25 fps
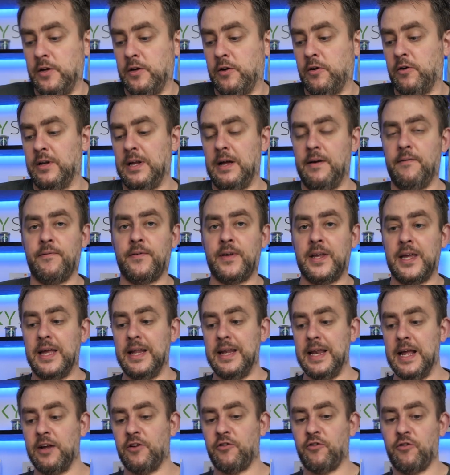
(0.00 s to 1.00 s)
you could have
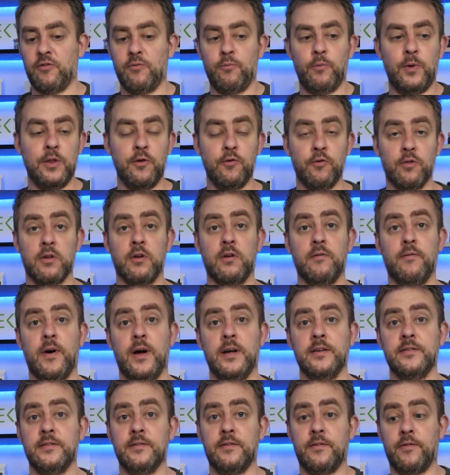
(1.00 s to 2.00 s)
connection with your other
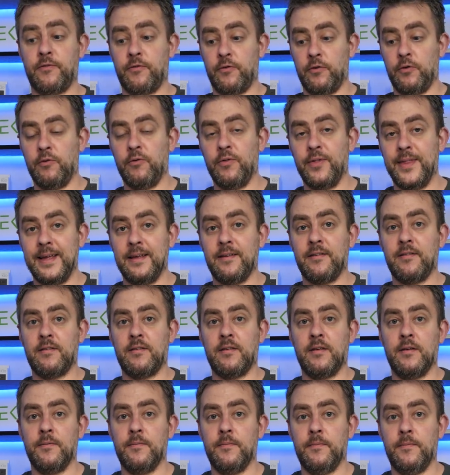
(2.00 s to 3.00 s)
devices through
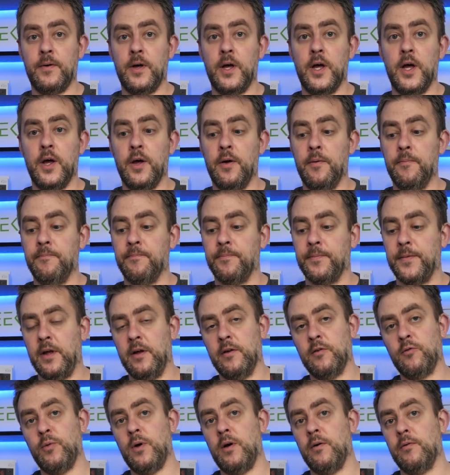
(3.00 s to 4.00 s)
this
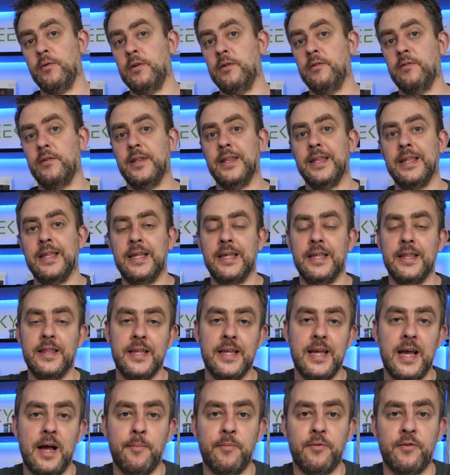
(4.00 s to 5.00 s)
as well, using
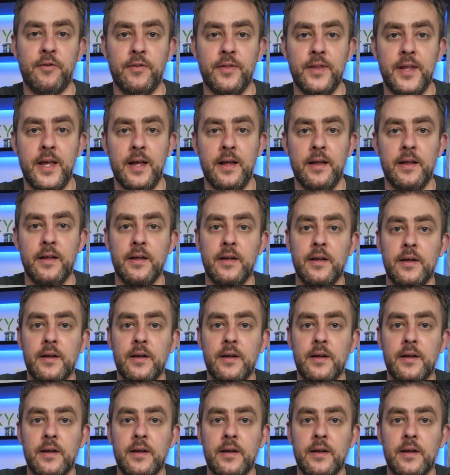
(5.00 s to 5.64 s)
the apps on there.